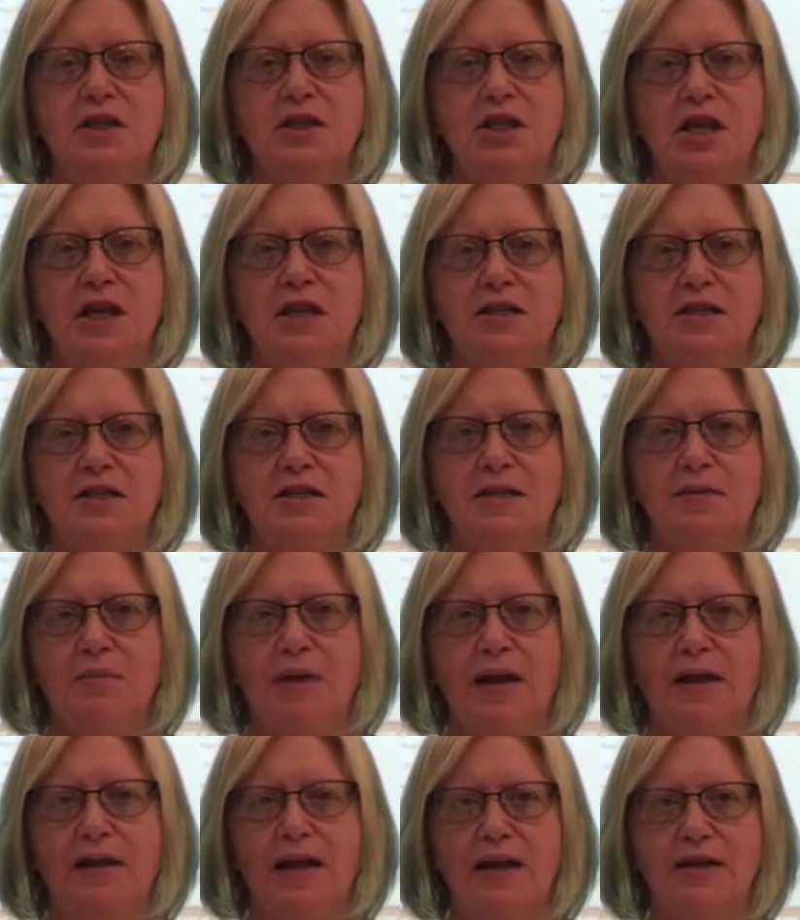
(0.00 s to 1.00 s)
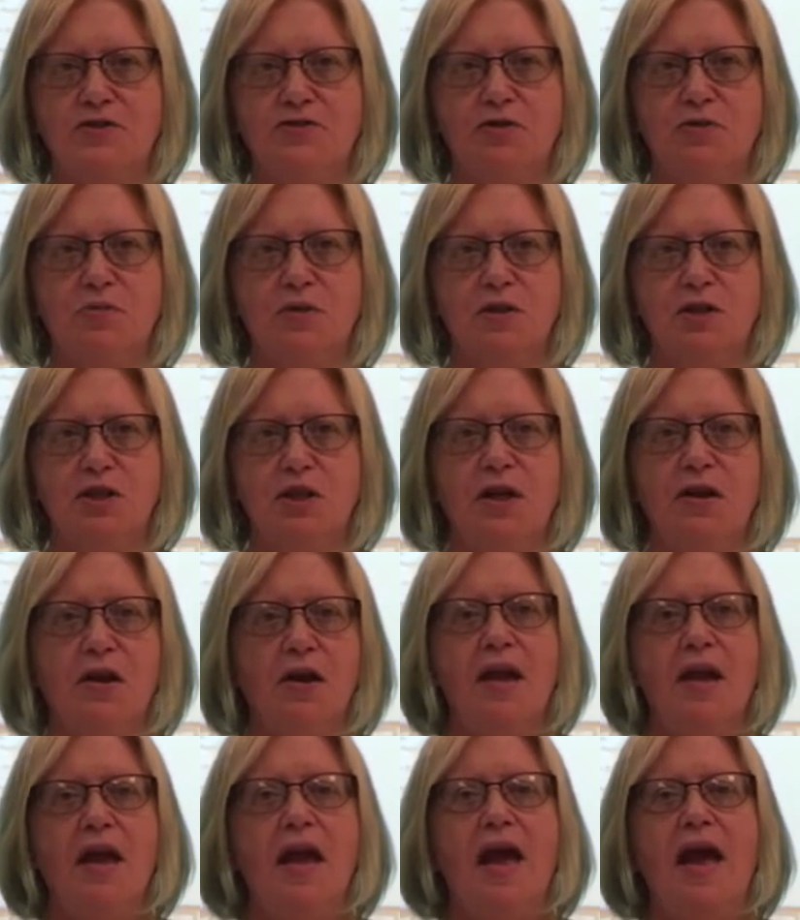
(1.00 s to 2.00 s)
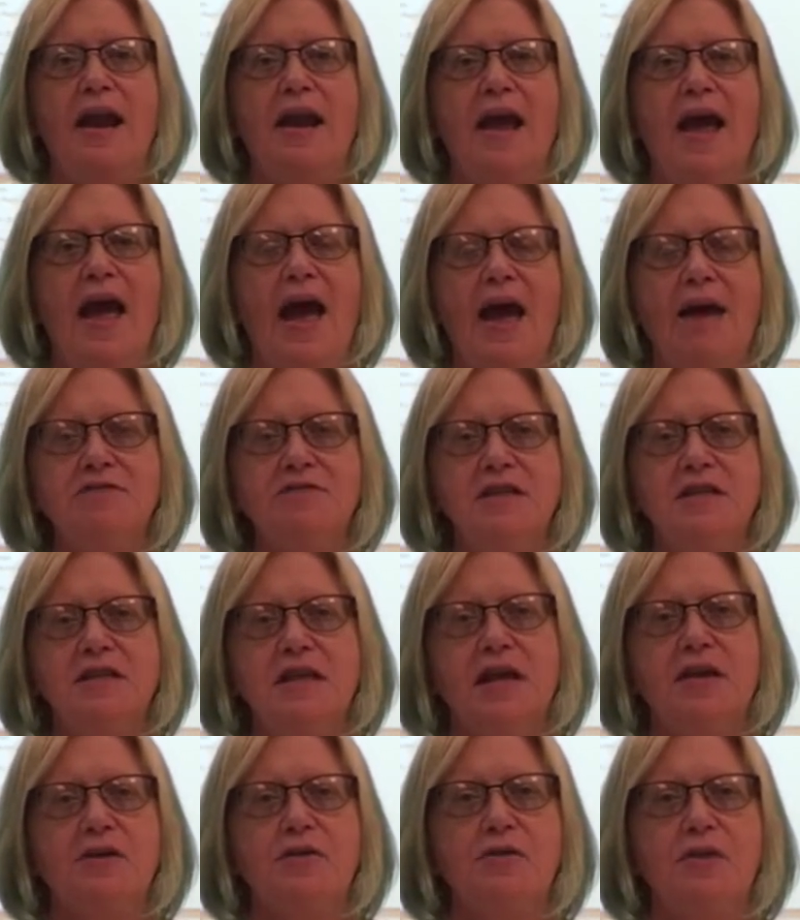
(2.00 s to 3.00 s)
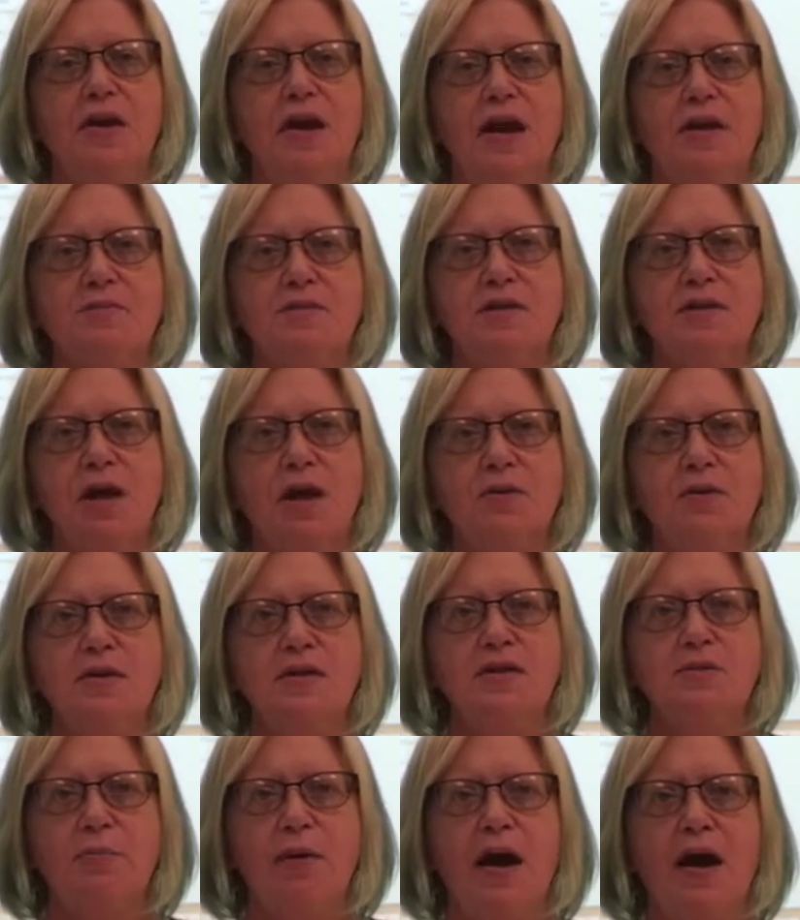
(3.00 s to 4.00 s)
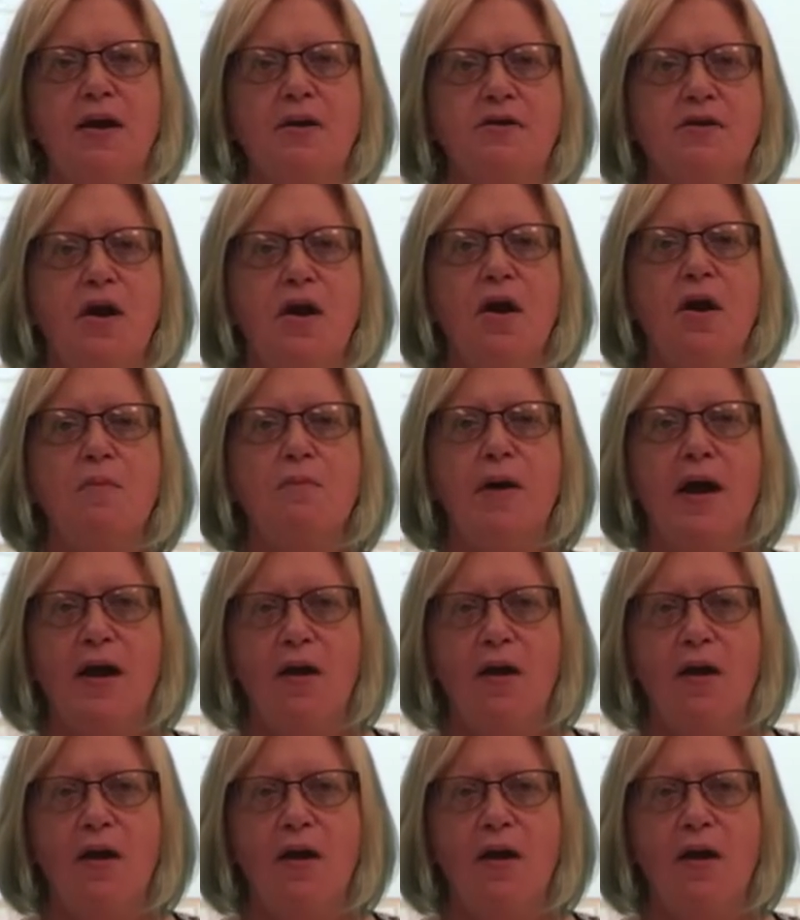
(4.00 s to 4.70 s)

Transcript: changes in my classroom this year. And I have to tell you that I am so inspired by